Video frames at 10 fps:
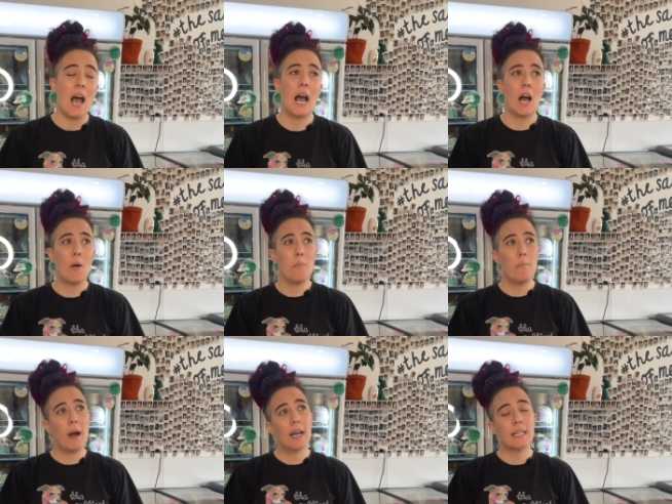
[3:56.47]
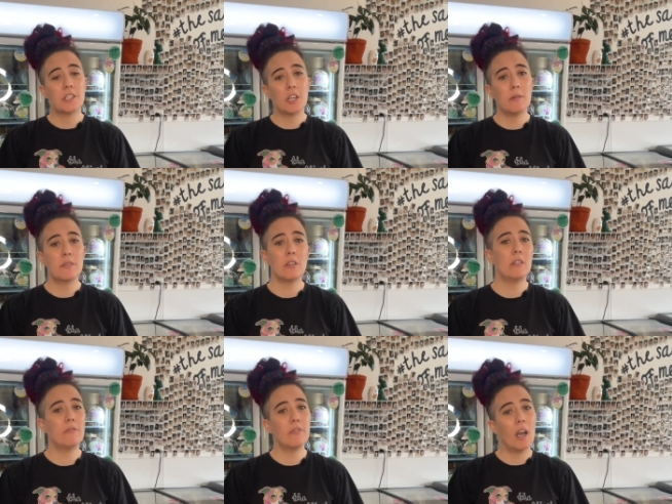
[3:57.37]
um, but in terms
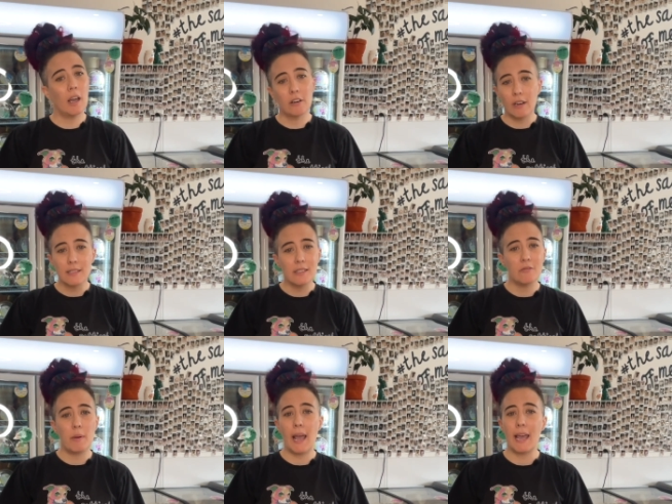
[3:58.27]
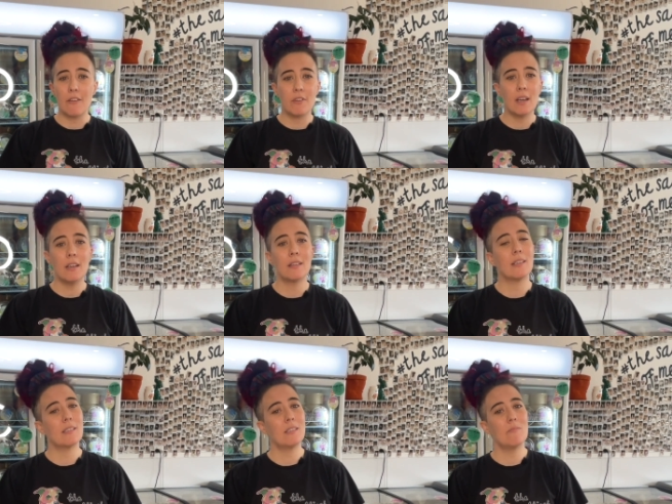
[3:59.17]
of aggressive behavior,
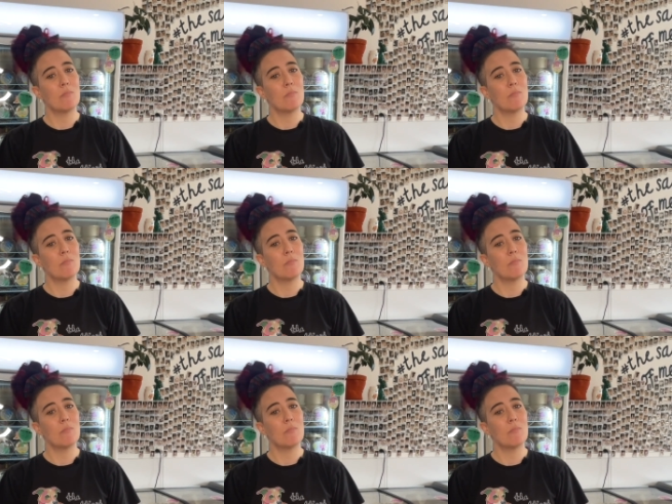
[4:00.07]
this is